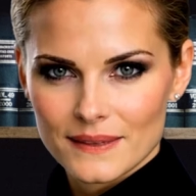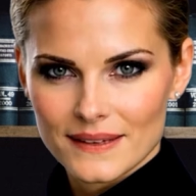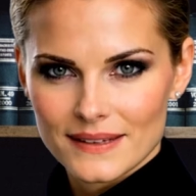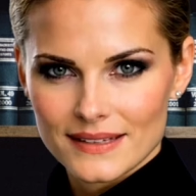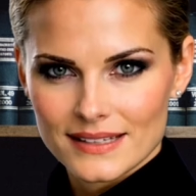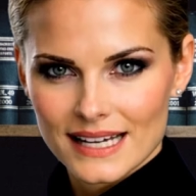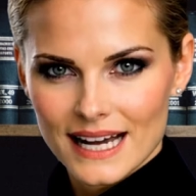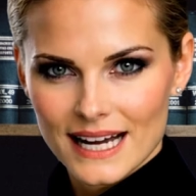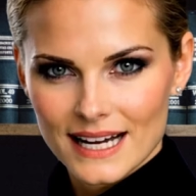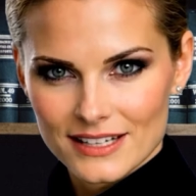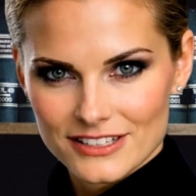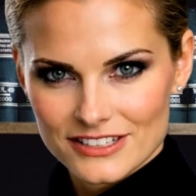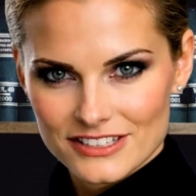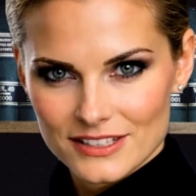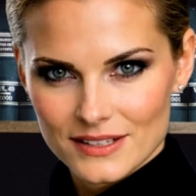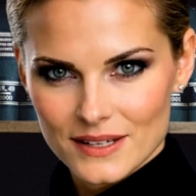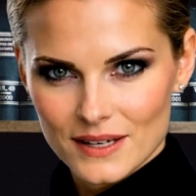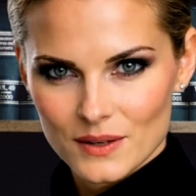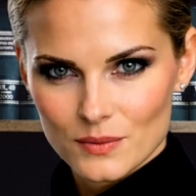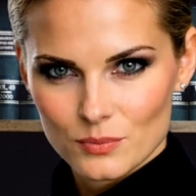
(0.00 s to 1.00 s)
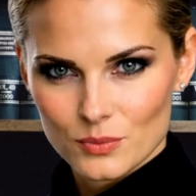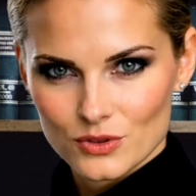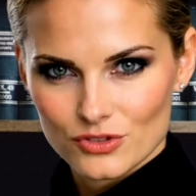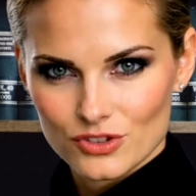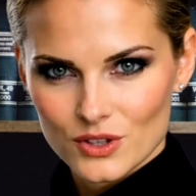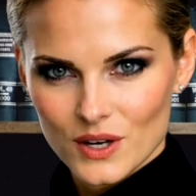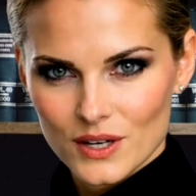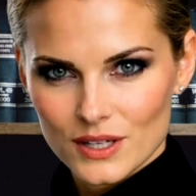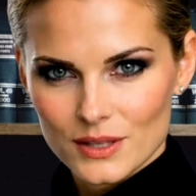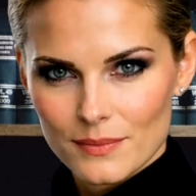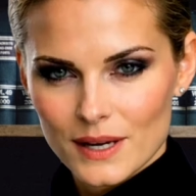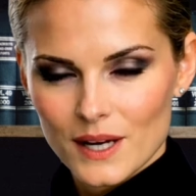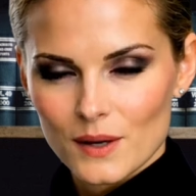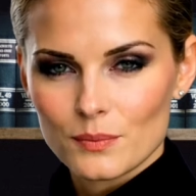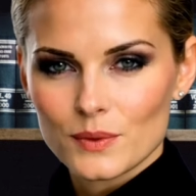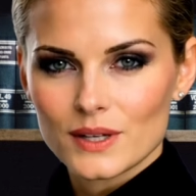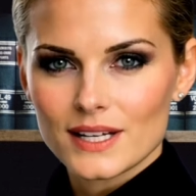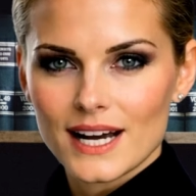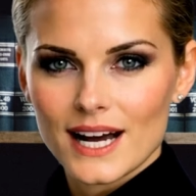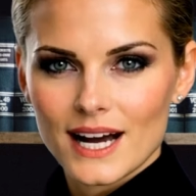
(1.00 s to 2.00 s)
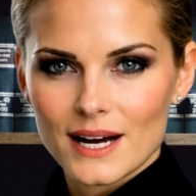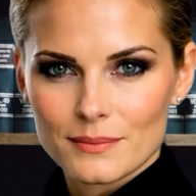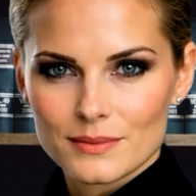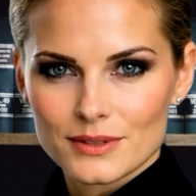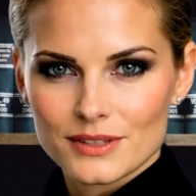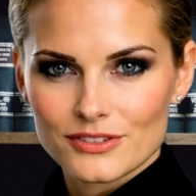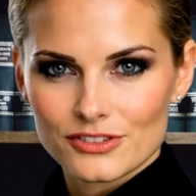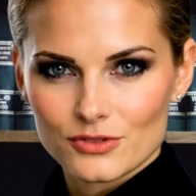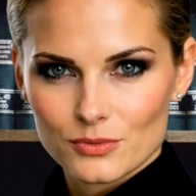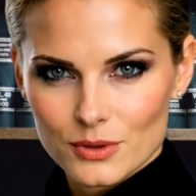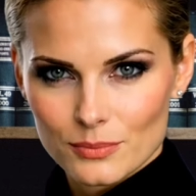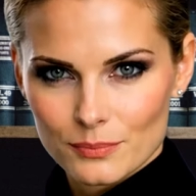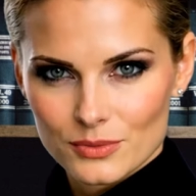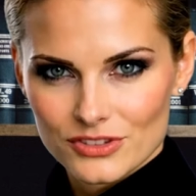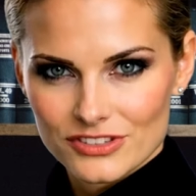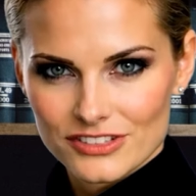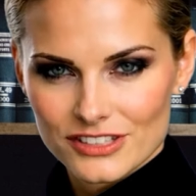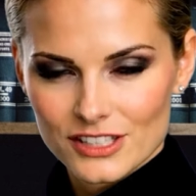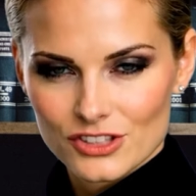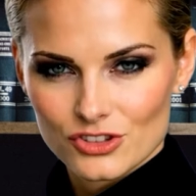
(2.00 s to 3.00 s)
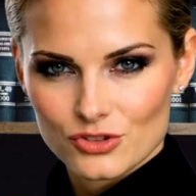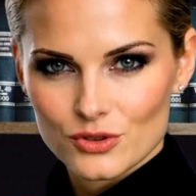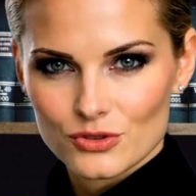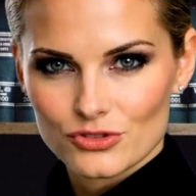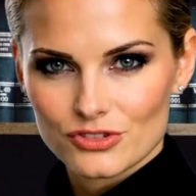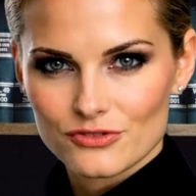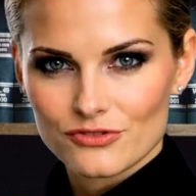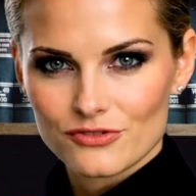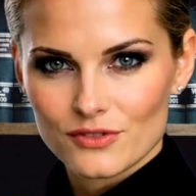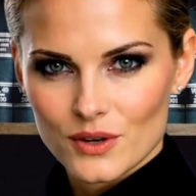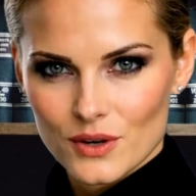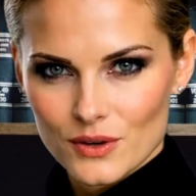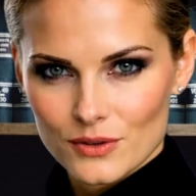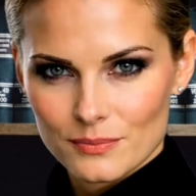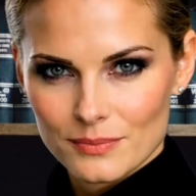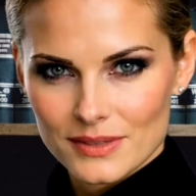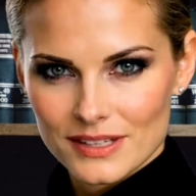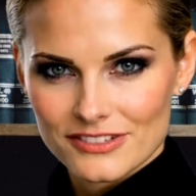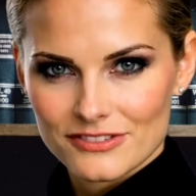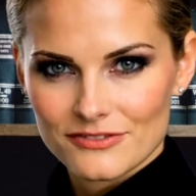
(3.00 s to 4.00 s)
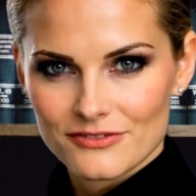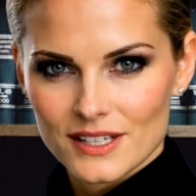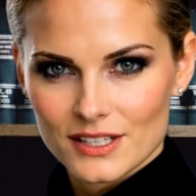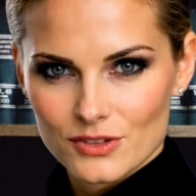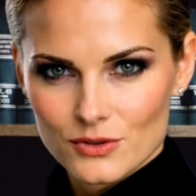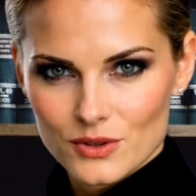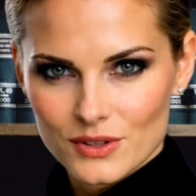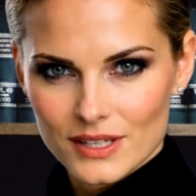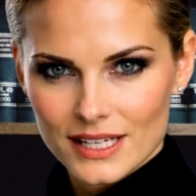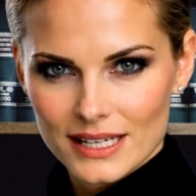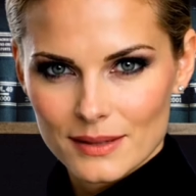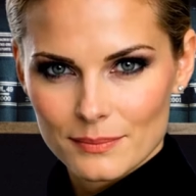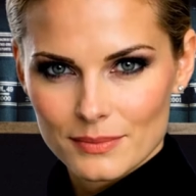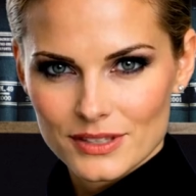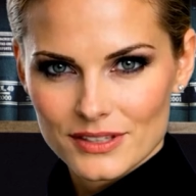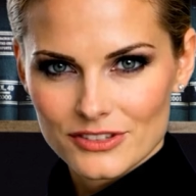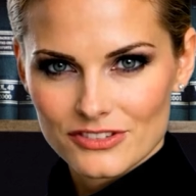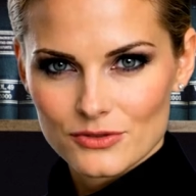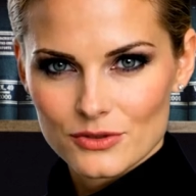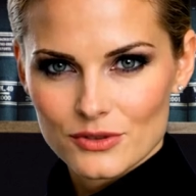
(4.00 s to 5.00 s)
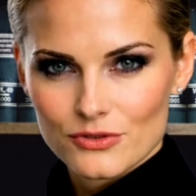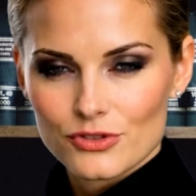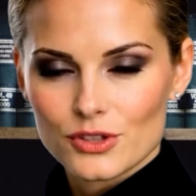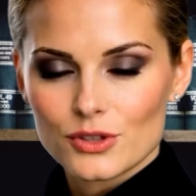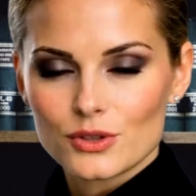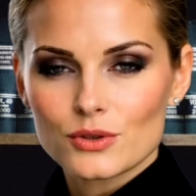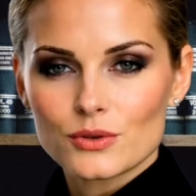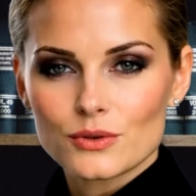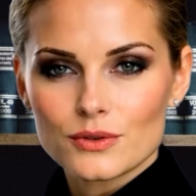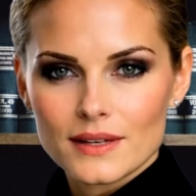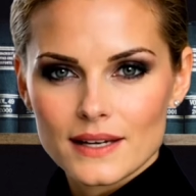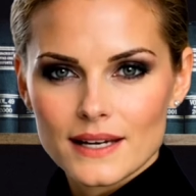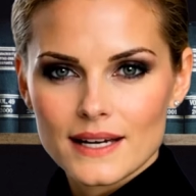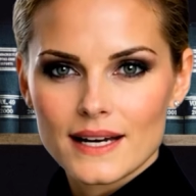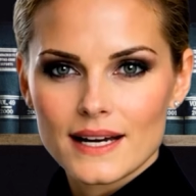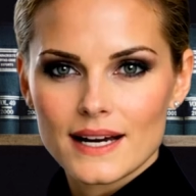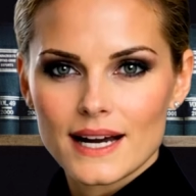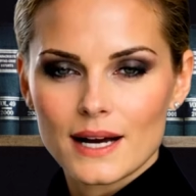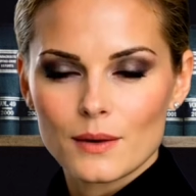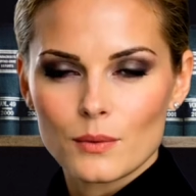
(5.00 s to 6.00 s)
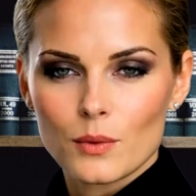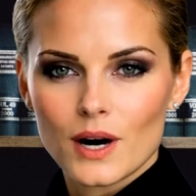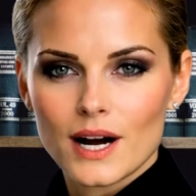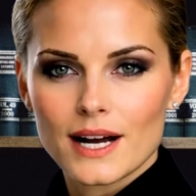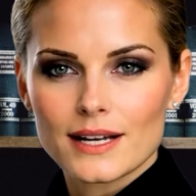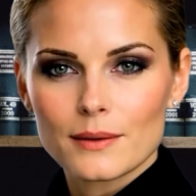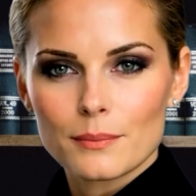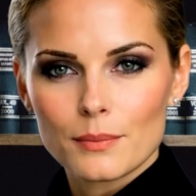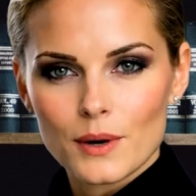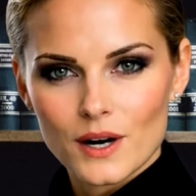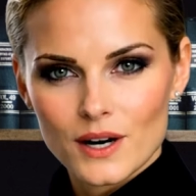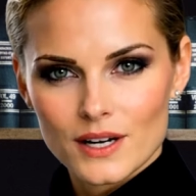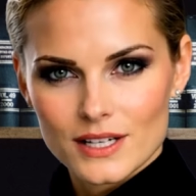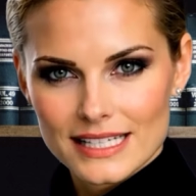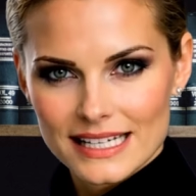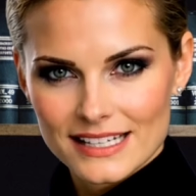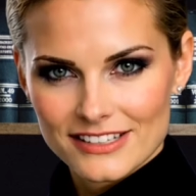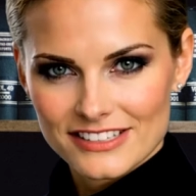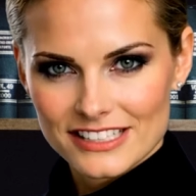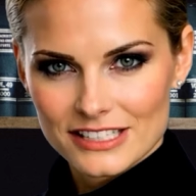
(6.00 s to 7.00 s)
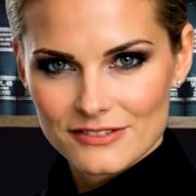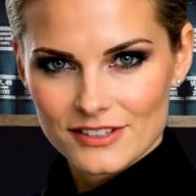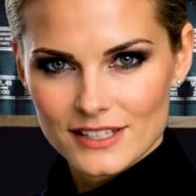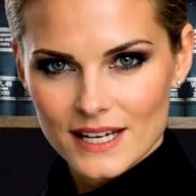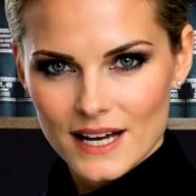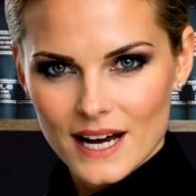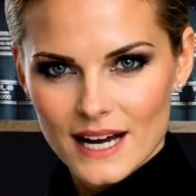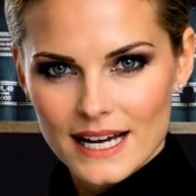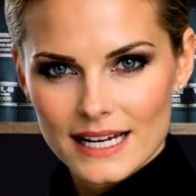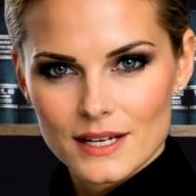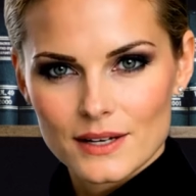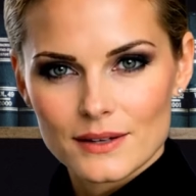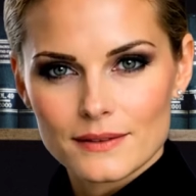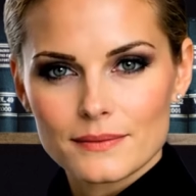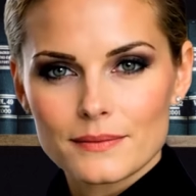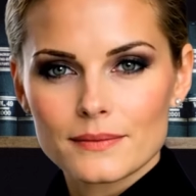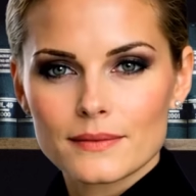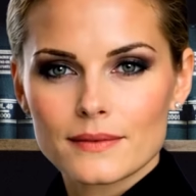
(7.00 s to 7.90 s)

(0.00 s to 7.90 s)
Next, we'll talk about what happens when procedural default meets federal habeas review and why the bar gets even higher.